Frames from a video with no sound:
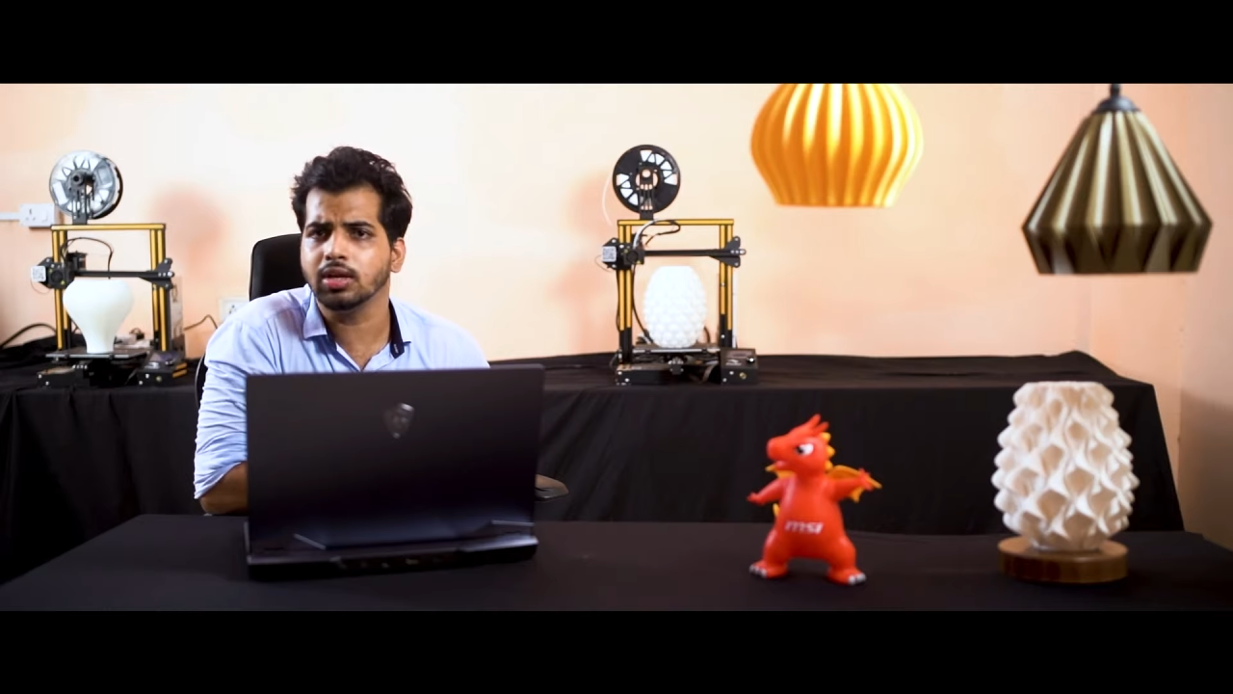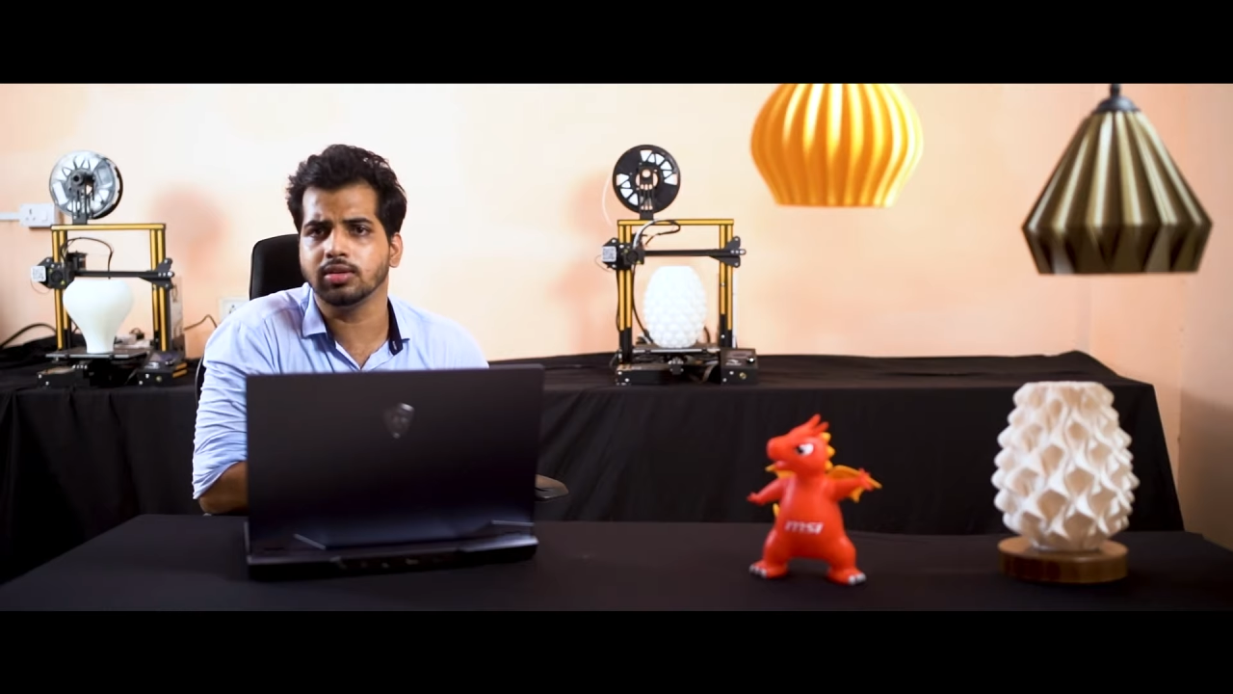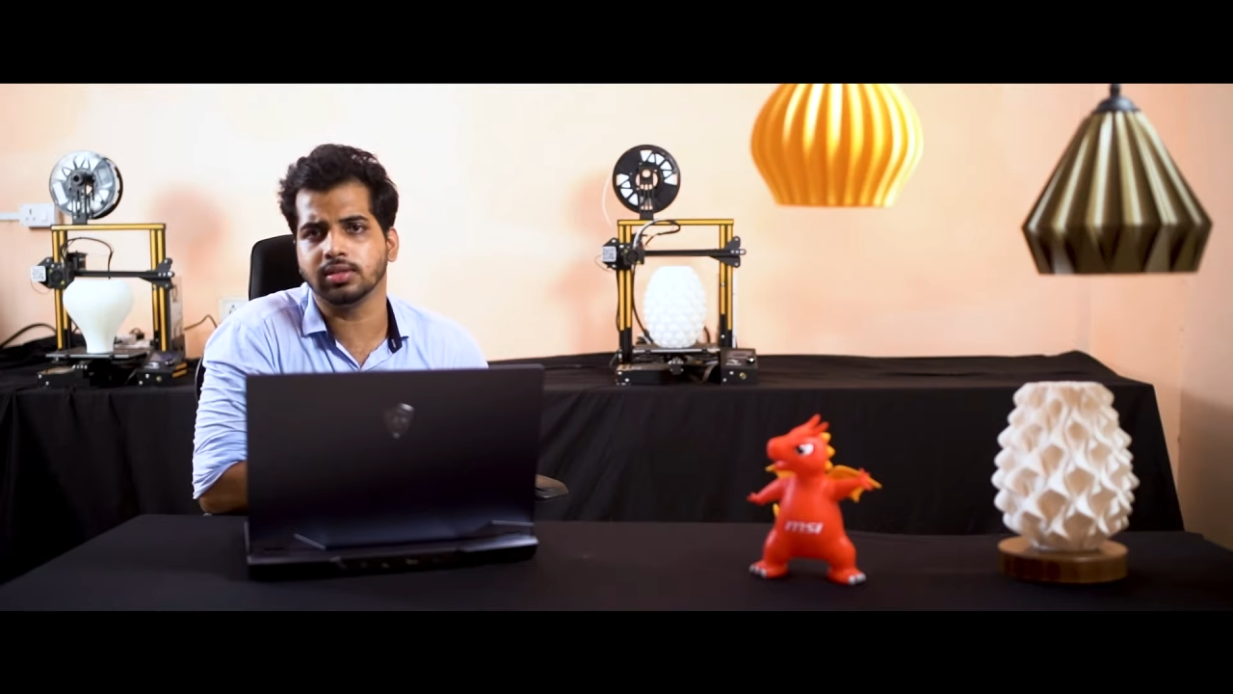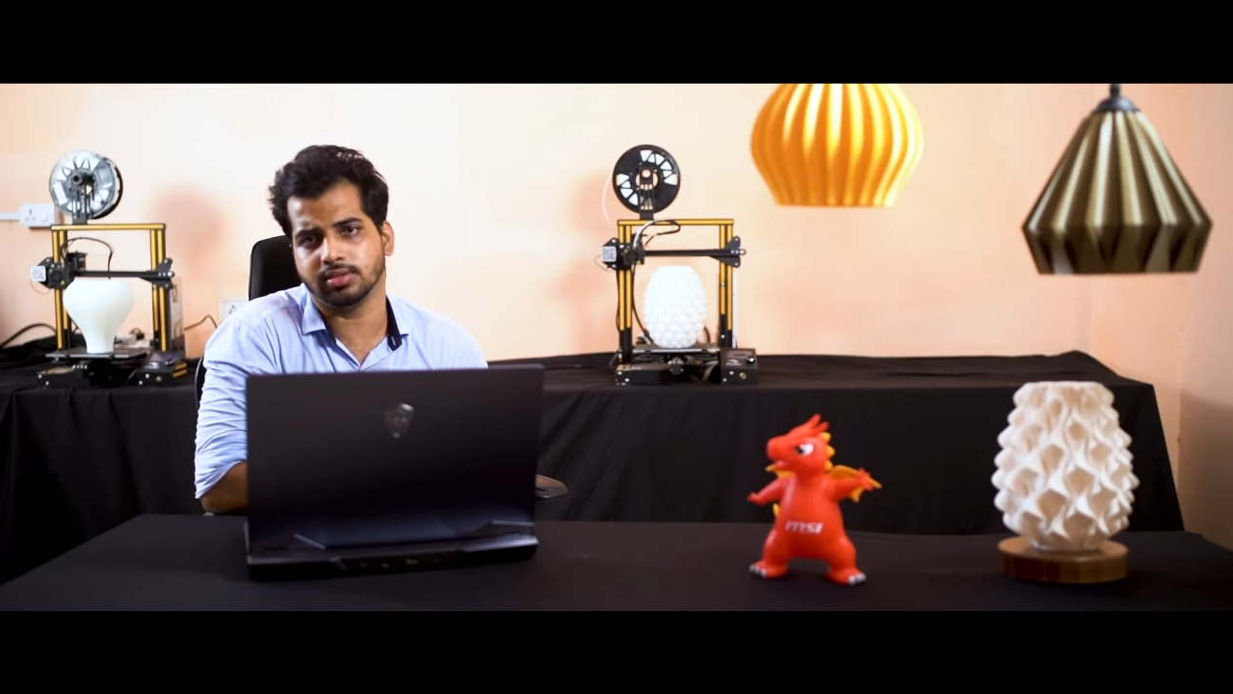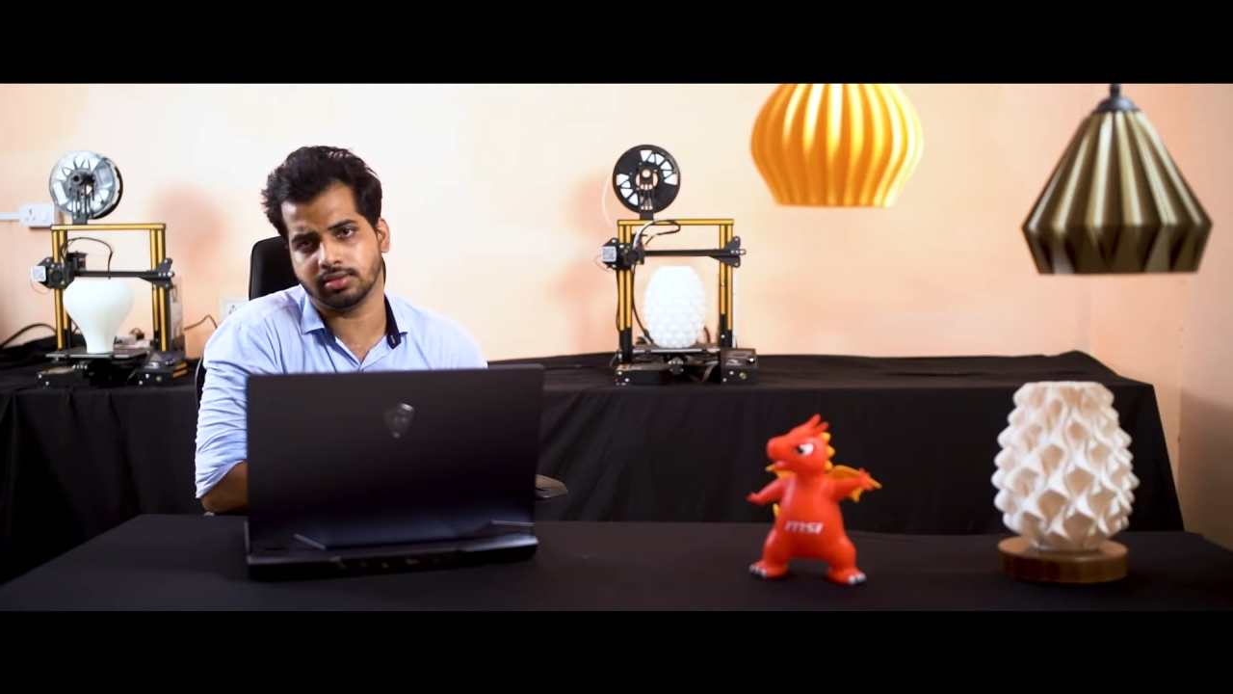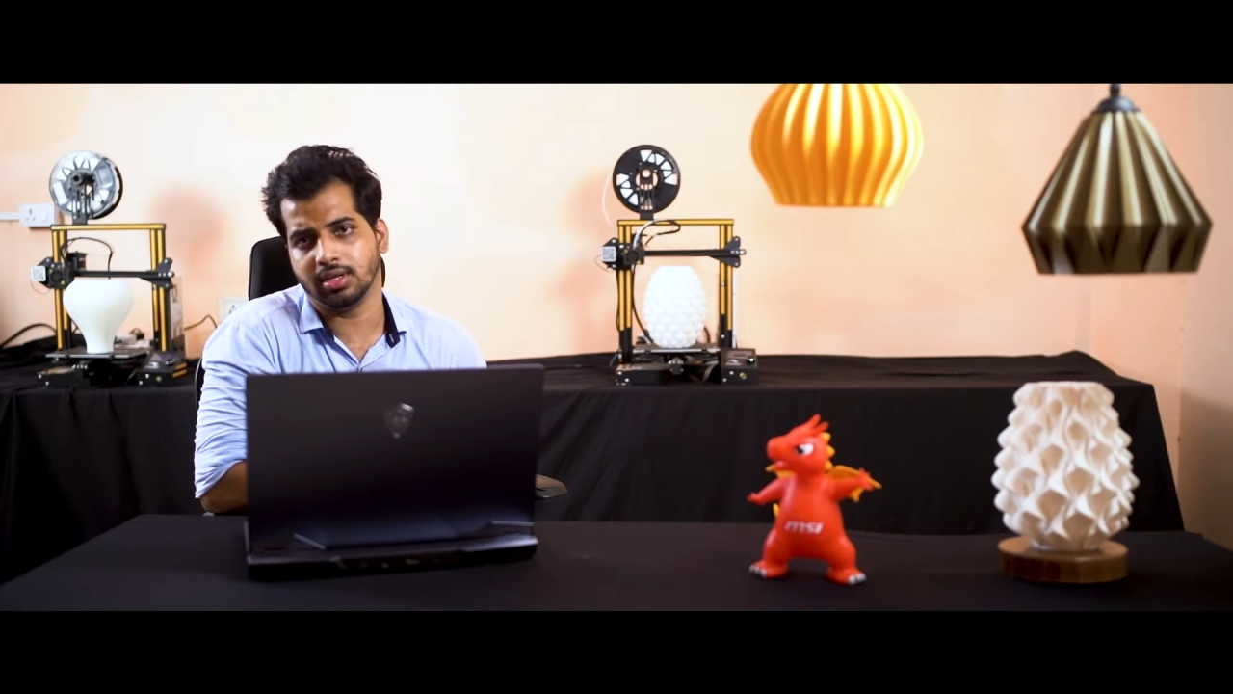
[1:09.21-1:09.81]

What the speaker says: on this